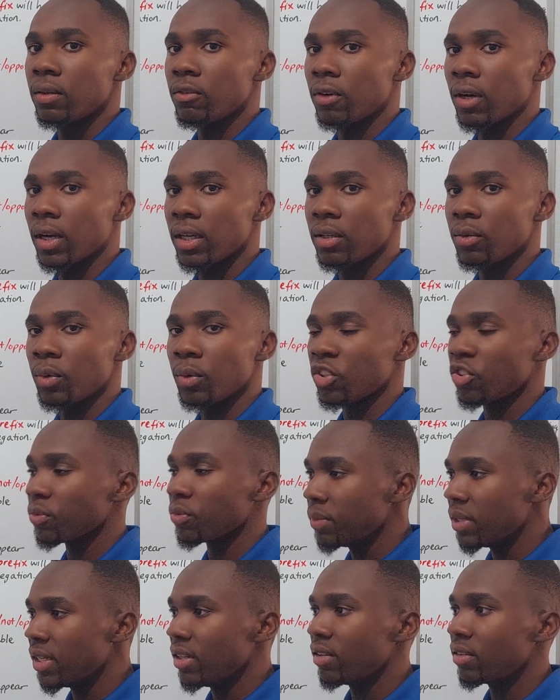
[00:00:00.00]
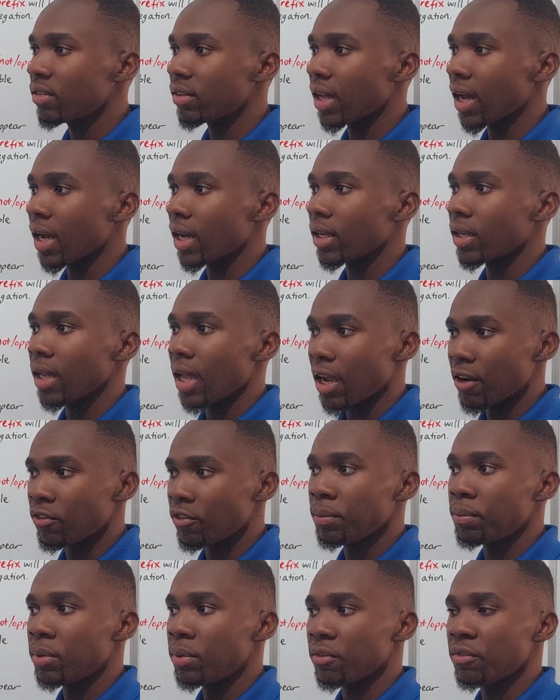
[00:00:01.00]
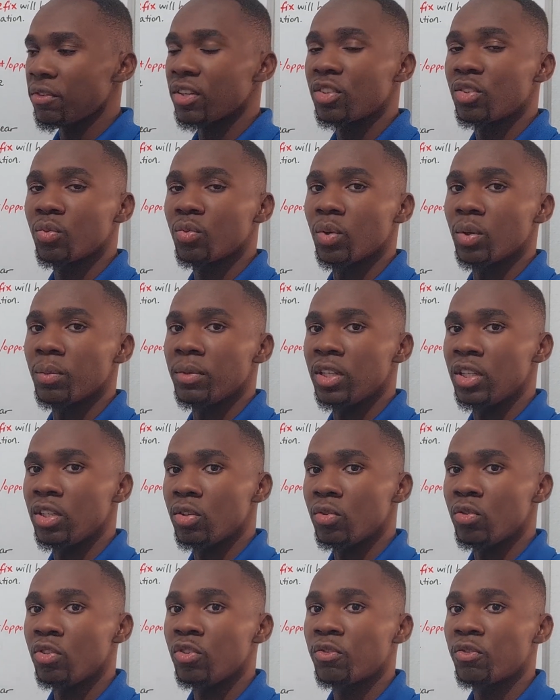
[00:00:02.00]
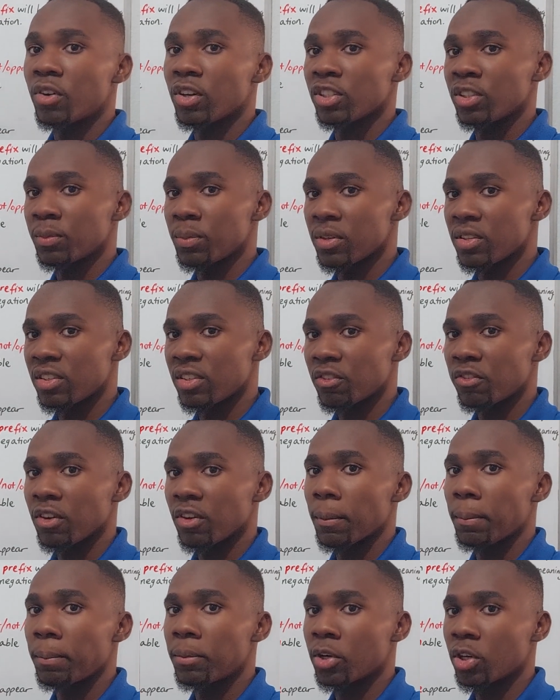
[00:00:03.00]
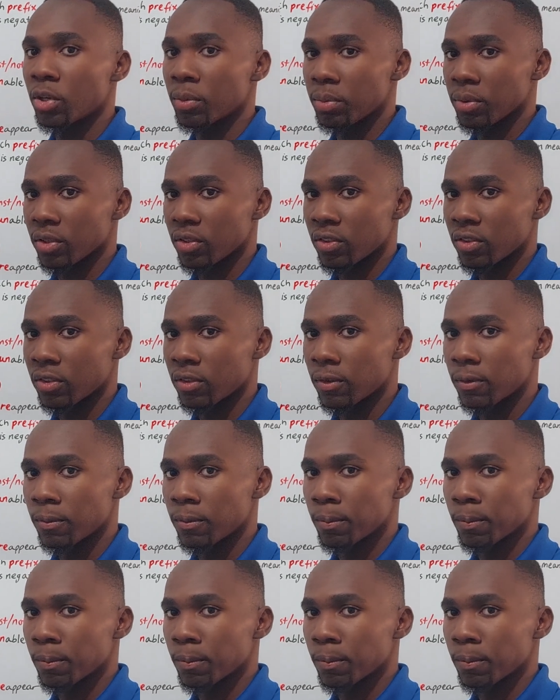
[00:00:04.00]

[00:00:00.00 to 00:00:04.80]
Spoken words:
right? Which means that every prefix will be used for a specific purpose,